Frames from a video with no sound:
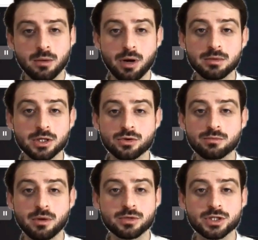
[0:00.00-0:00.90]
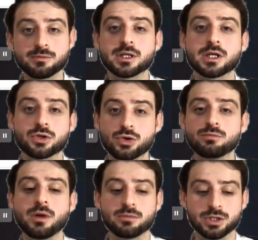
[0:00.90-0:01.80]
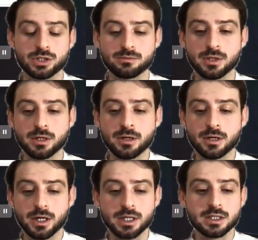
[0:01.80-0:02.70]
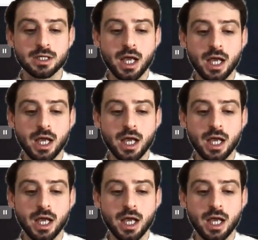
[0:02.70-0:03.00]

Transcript: public group membership, and then queue membership, right?